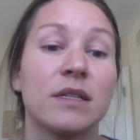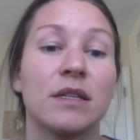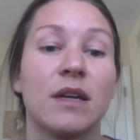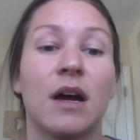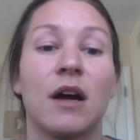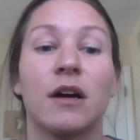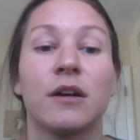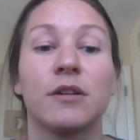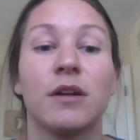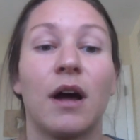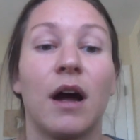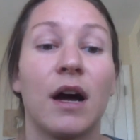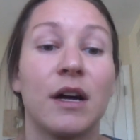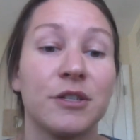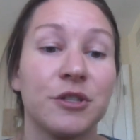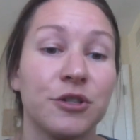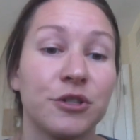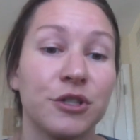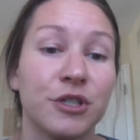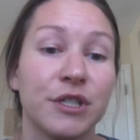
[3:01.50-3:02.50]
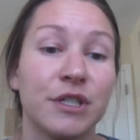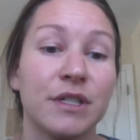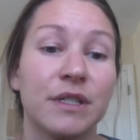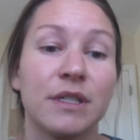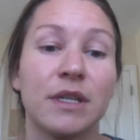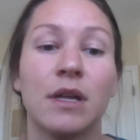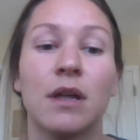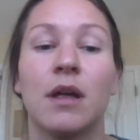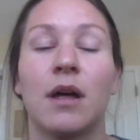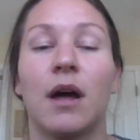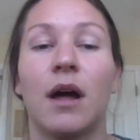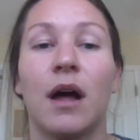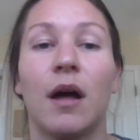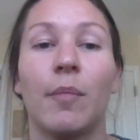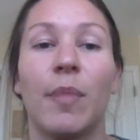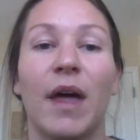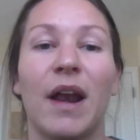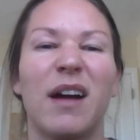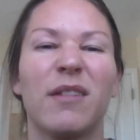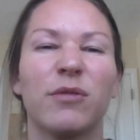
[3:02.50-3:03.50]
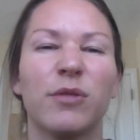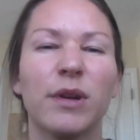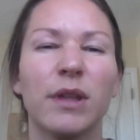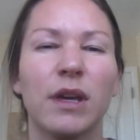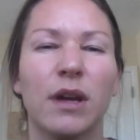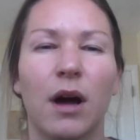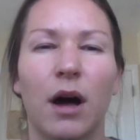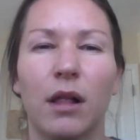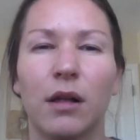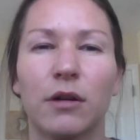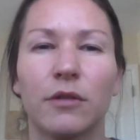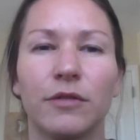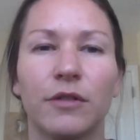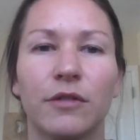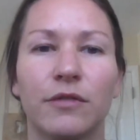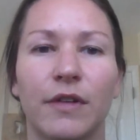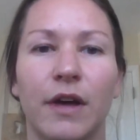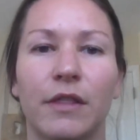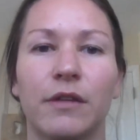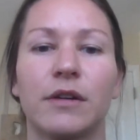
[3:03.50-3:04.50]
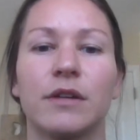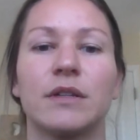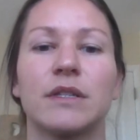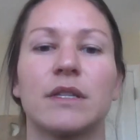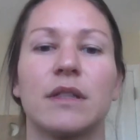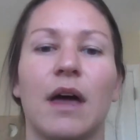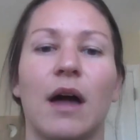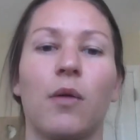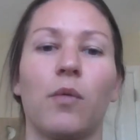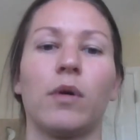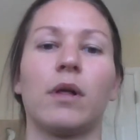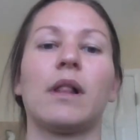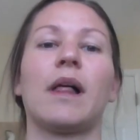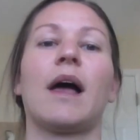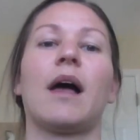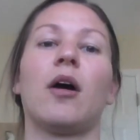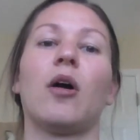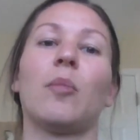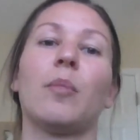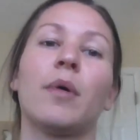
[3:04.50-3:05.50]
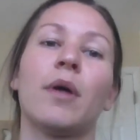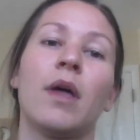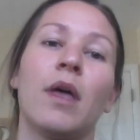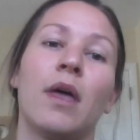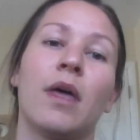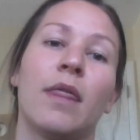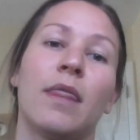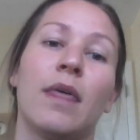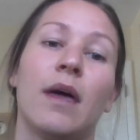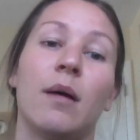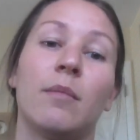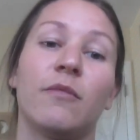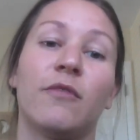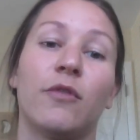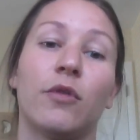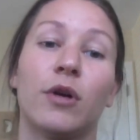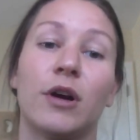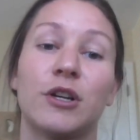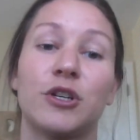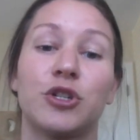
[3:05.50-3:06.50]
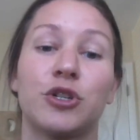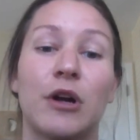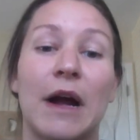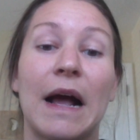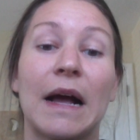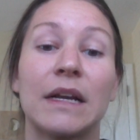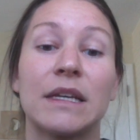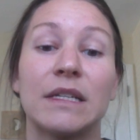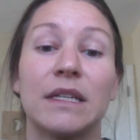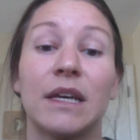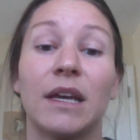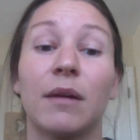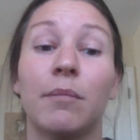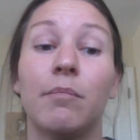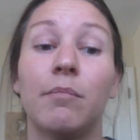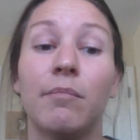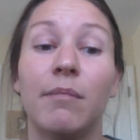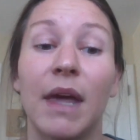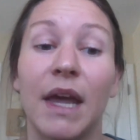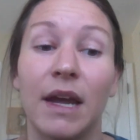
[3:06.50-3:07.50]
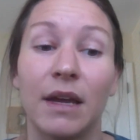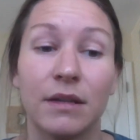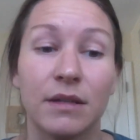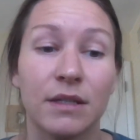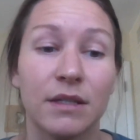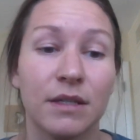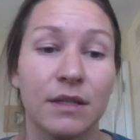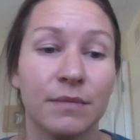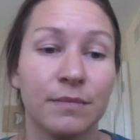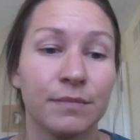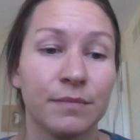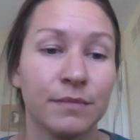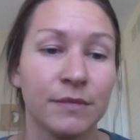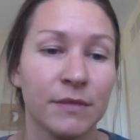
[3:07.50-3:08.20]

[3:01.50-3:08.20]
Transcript: and ostriches that have really colorful feathers that will help them for attracting mates.